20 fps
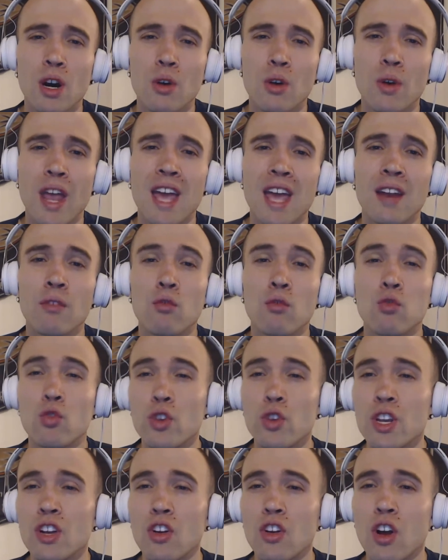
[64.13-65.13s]
and
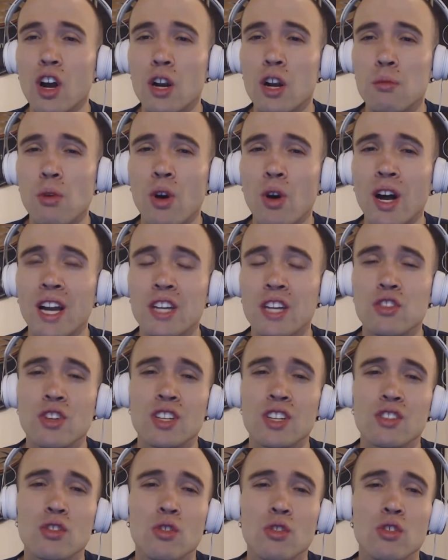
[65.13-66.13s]
real carbohydrates.
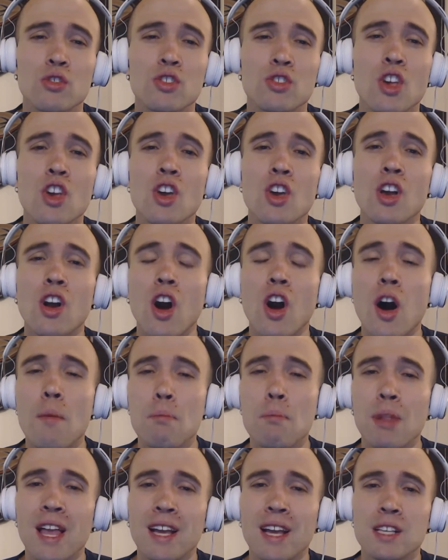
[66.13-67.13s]
So those
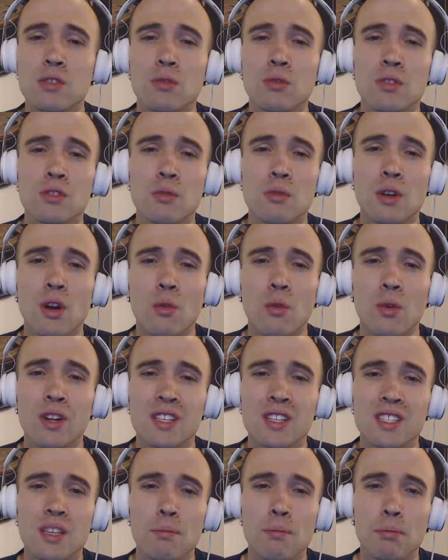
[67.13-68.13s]
complex ones, we don't want
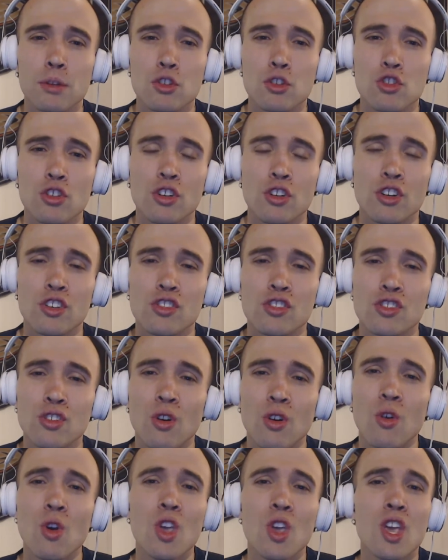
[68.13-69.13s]
simple sugars. So
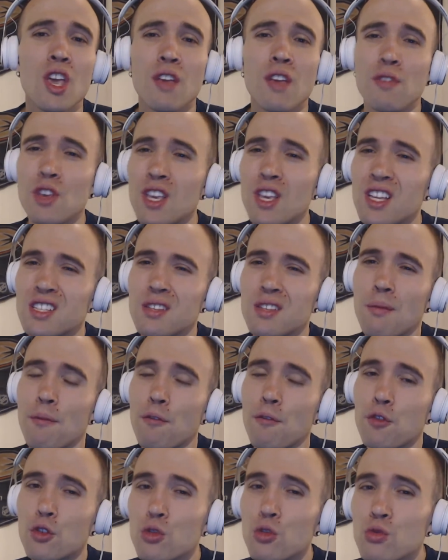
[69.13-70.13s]
if you can get some
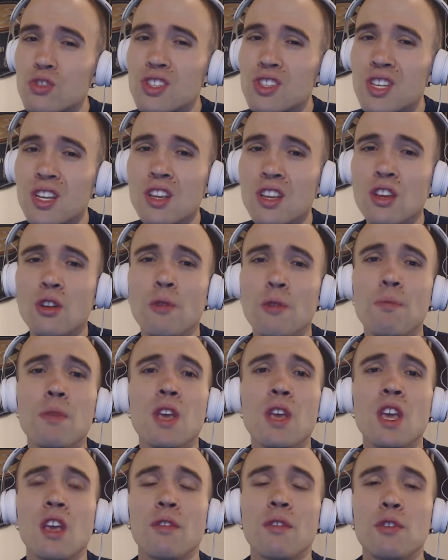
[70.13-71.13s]
fruits in you,
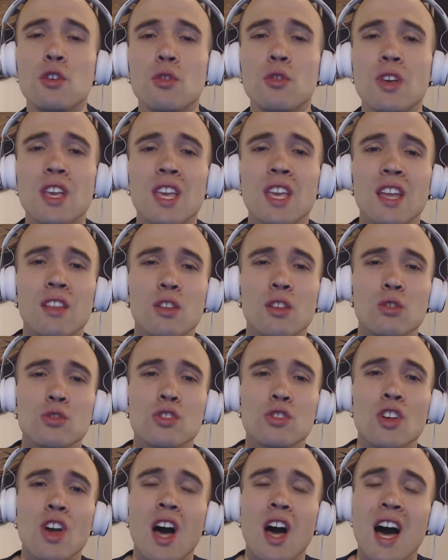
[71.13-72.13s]
if you can get those
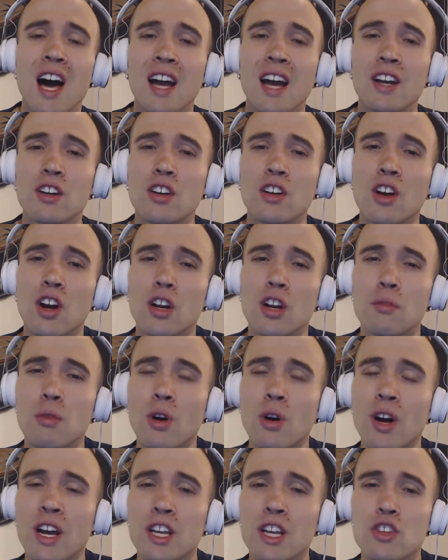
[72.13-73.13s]
higher
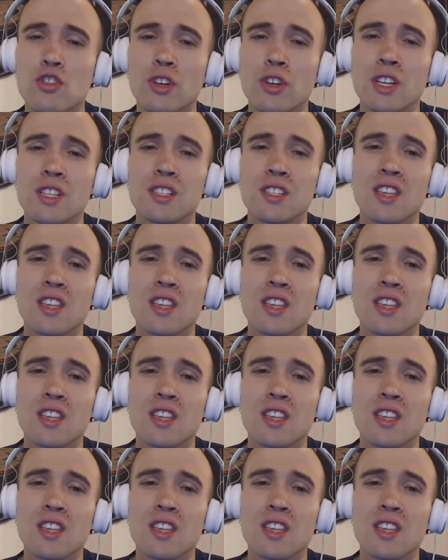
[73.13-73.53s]
carbohydrates